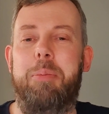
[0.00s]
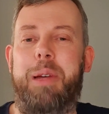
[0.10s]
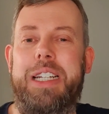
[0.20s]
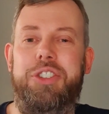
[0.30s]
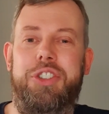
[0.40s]

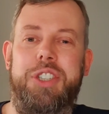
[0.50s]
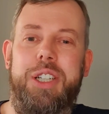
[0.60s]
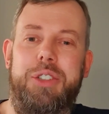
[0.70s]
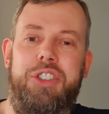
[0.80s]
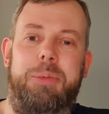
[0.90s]
but it just
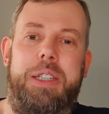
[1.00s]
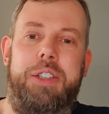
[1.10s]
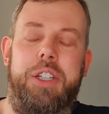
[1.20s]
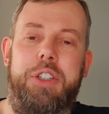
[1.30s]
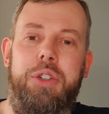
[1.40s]
occurs to me
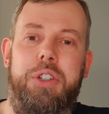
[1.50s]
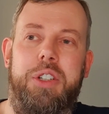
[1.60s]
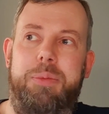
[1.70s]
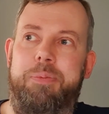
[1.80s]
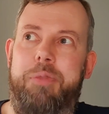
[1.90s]
that you
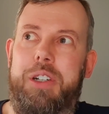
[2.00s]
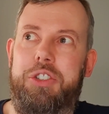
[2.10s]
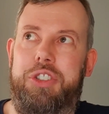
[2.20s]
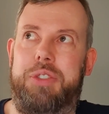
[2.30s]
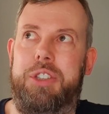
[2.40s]
could find
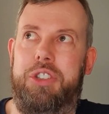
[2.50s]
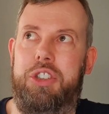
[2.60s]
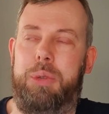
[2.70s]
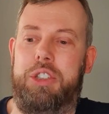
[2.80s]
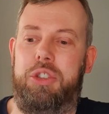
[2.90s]
yourself in a
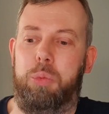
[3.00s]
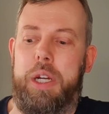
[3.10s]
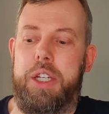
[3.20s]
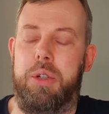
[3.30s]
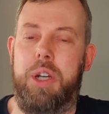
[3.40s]
situation
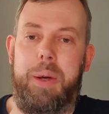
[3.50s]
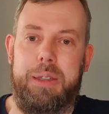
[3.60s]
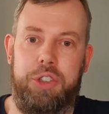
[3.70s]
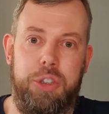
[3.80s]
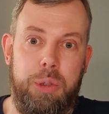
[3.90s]
where you go
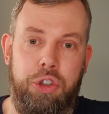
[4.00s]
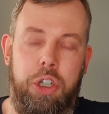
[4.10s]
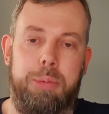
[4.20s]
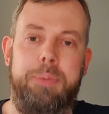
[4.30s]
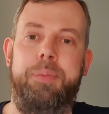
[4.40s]
out to do a
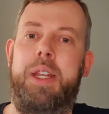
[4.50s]
job,